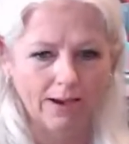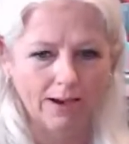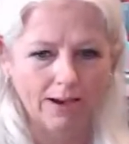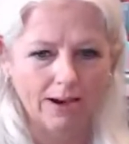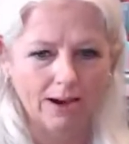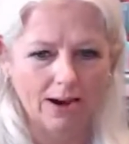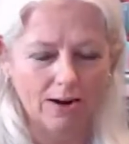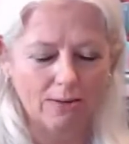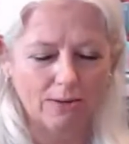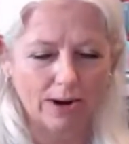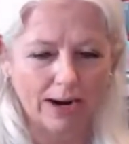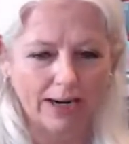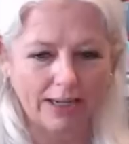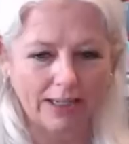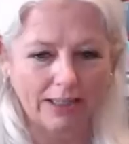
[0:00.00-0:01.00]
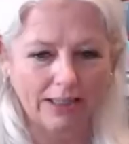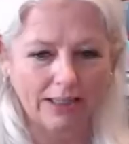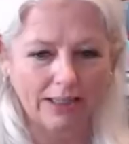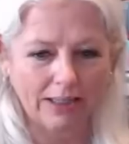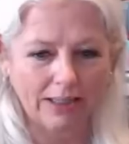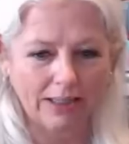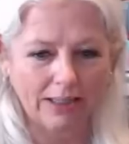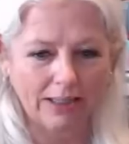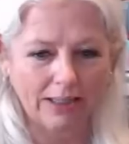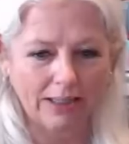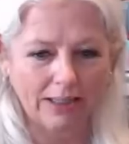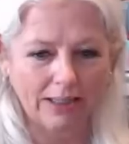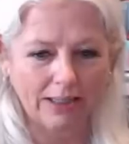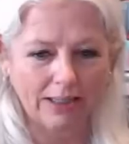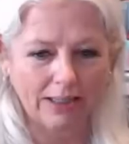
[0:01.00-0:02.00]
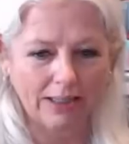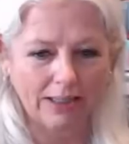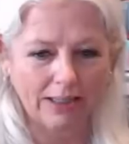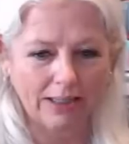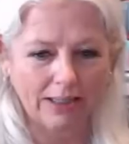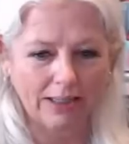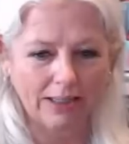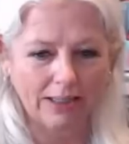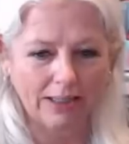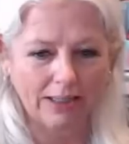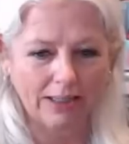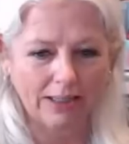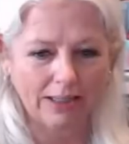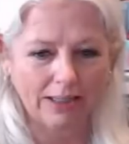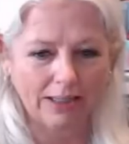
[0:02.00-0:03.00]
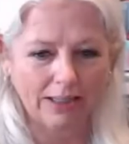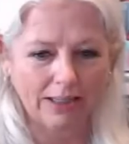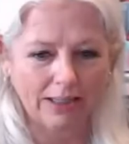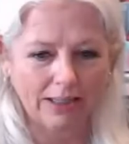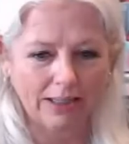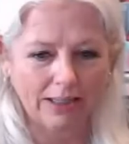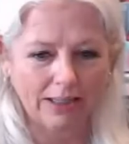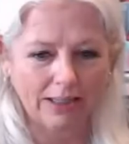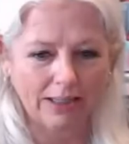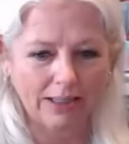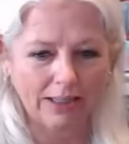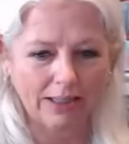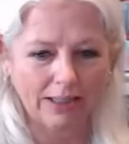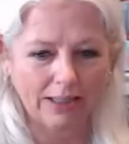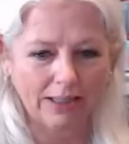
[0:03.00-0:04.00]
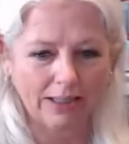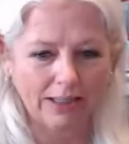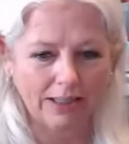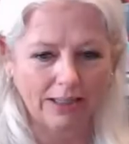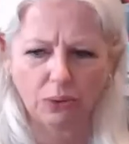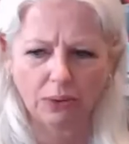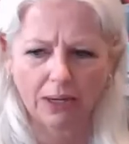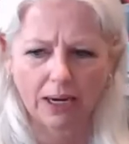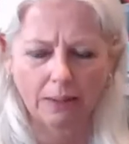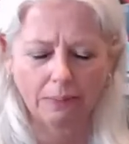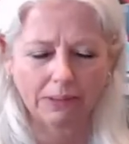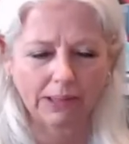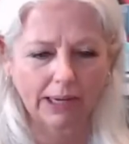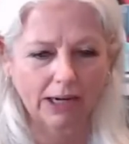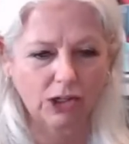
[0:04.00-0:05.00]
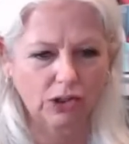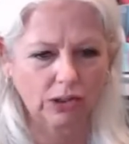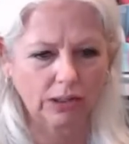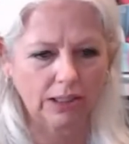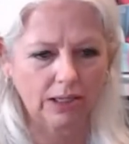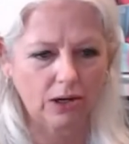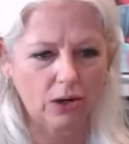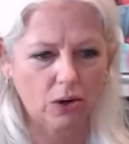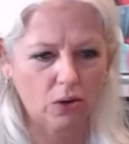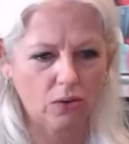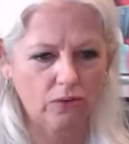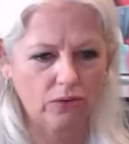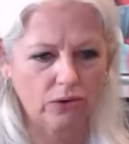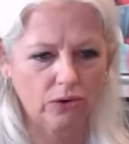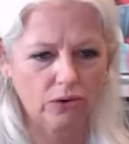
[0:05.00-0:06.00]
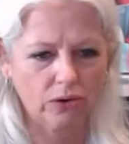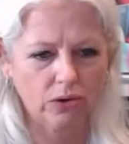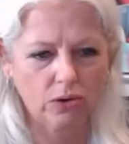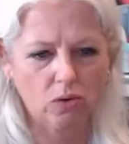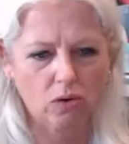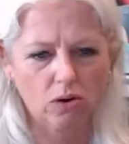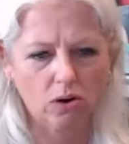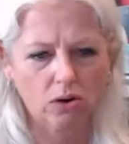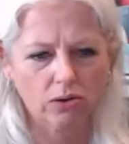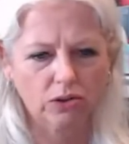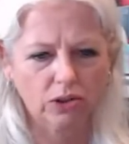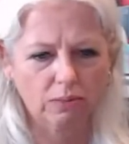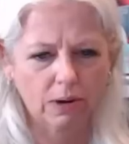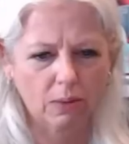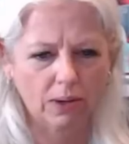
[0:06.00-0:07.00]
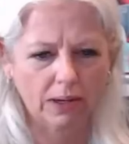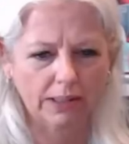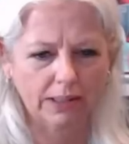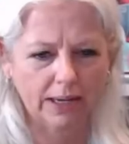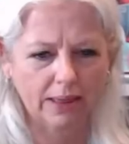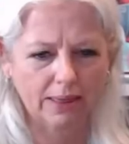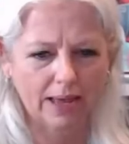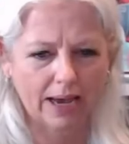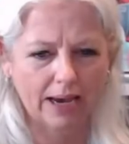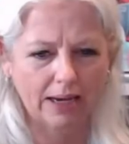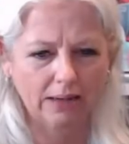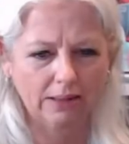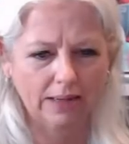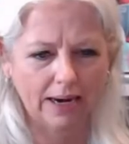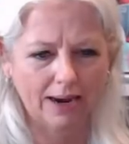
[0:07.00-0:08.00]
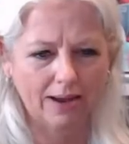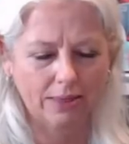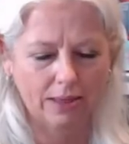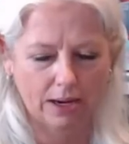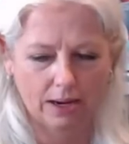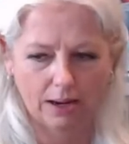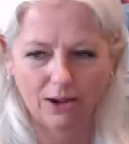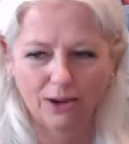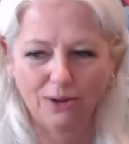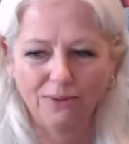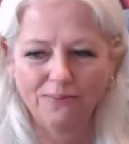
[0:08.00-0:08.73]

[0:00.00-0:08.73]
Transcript: All right. So the Craft Biz in a Box boot camp is actually over, Laurel, so you might want to take that down. Thank you.